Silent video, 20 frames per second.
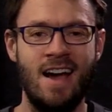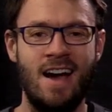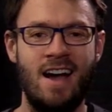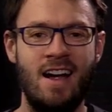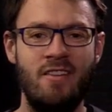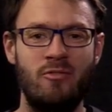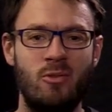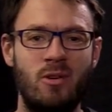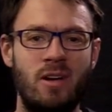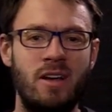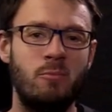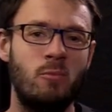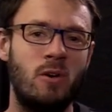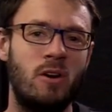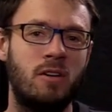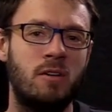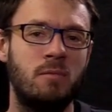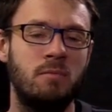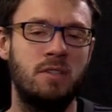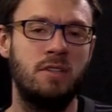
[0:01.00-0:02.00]
Hi everyone and
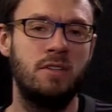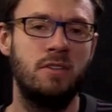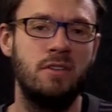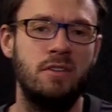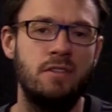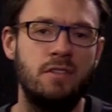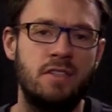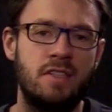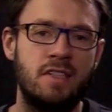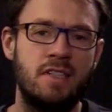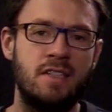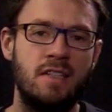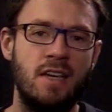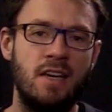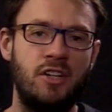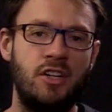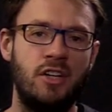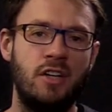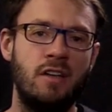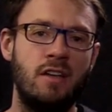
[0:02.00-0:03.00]
welcome to
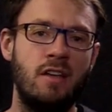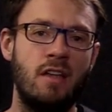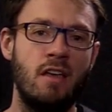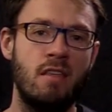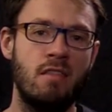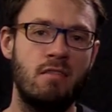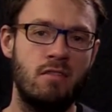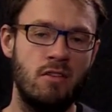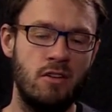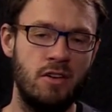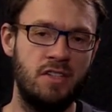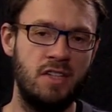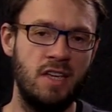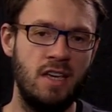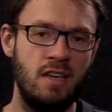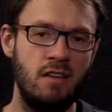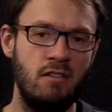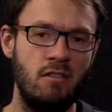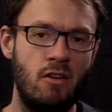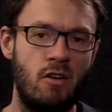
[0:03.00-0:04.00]
session
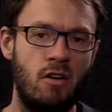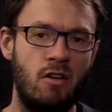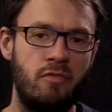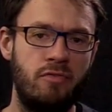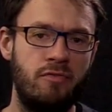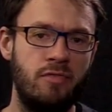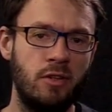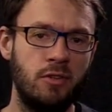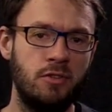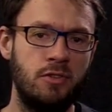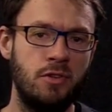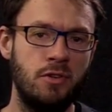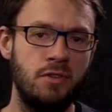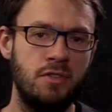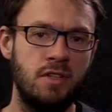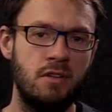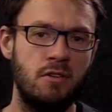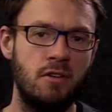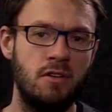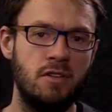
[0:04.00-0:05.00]
13 of Field
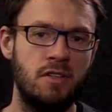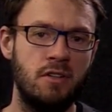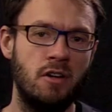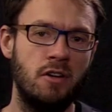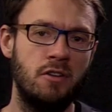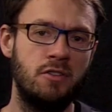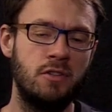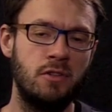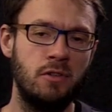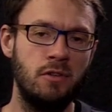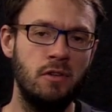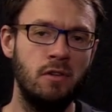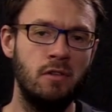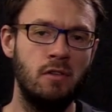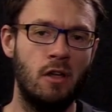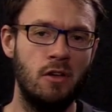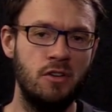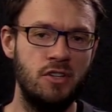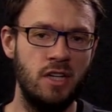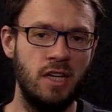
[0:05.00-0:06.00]
2002,
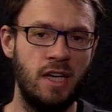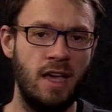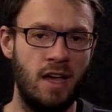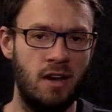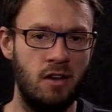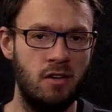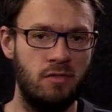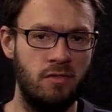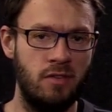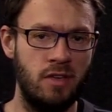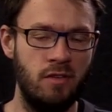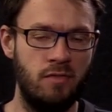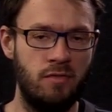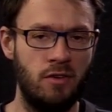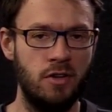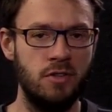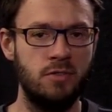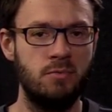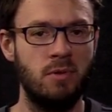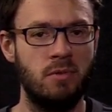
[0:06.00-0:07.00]
Logic, How to Defeat Your
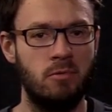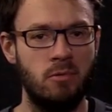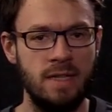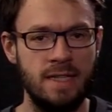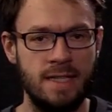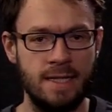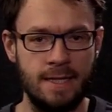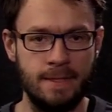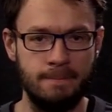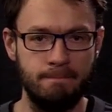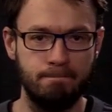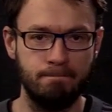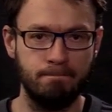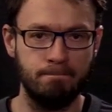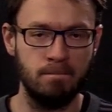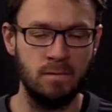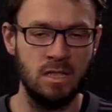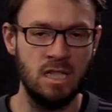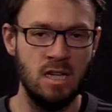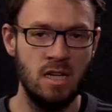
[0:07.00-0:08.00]
Foes with Reasoning.
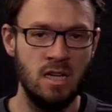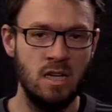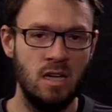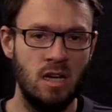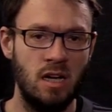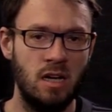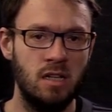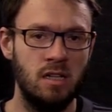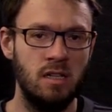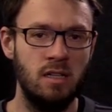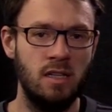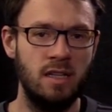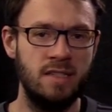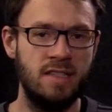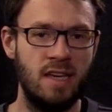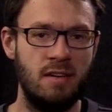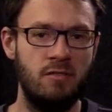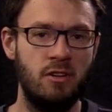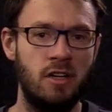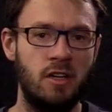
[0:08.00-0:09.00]

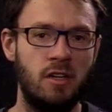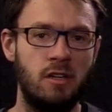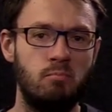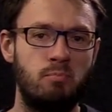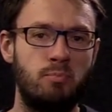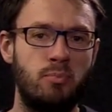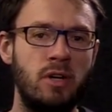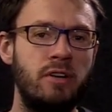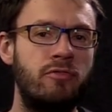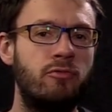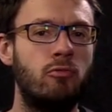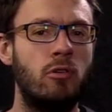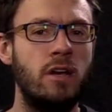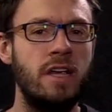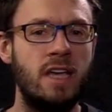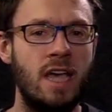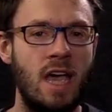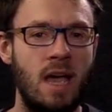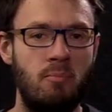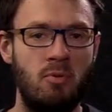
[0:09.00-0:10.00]
Let's have a brief
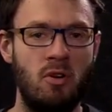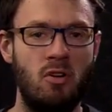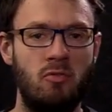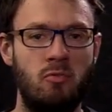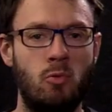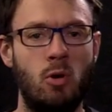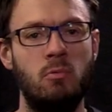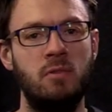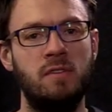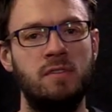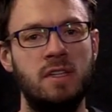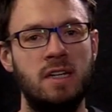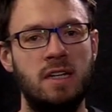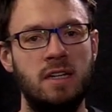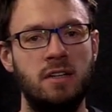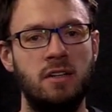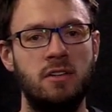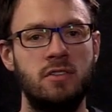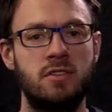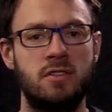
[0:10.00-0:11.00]
recap of what we've
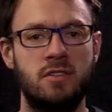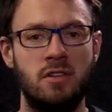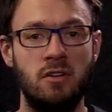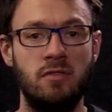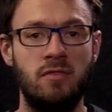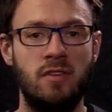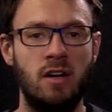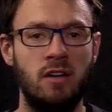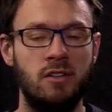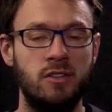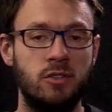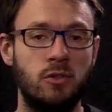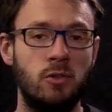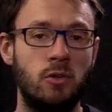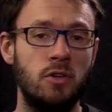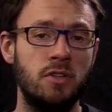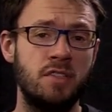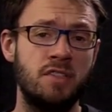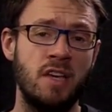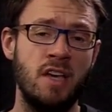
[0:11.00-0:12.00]
done so far in the
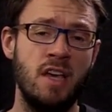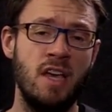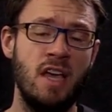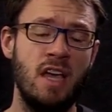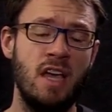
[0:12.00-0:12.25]
course.